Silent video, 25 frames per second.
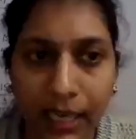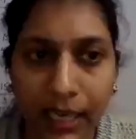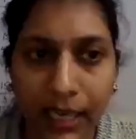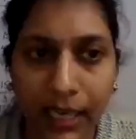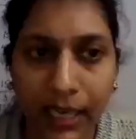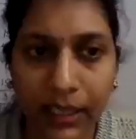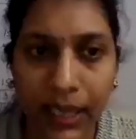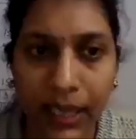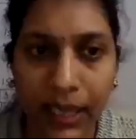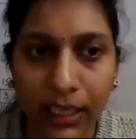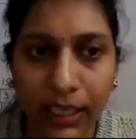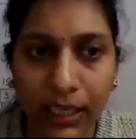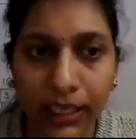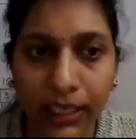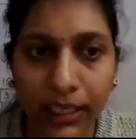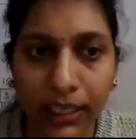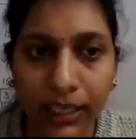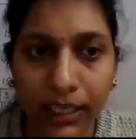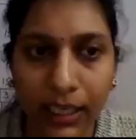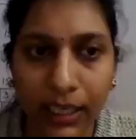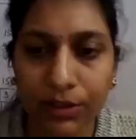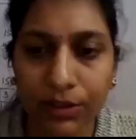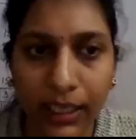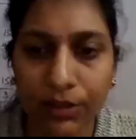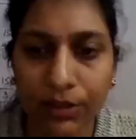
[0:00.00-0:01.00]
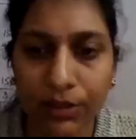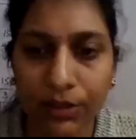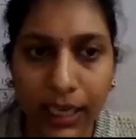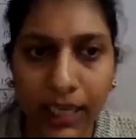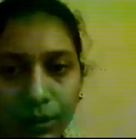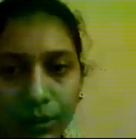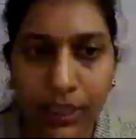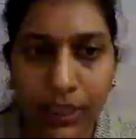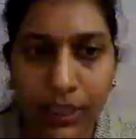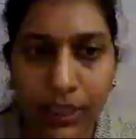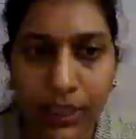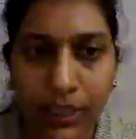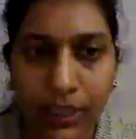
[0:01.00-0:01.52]
Okay, so how
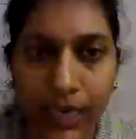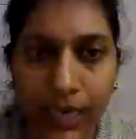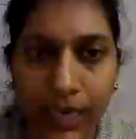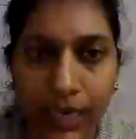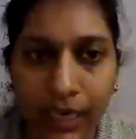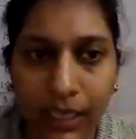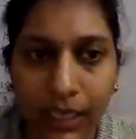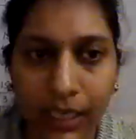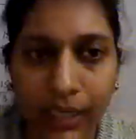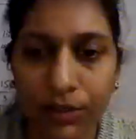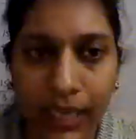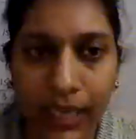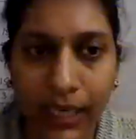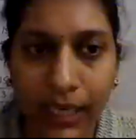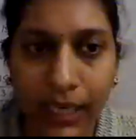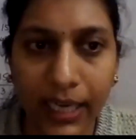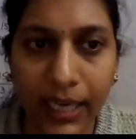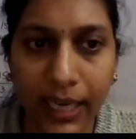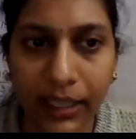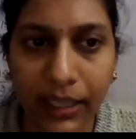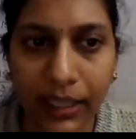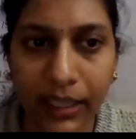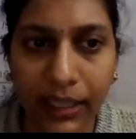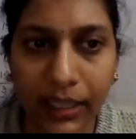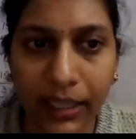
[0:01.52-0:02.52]
you find the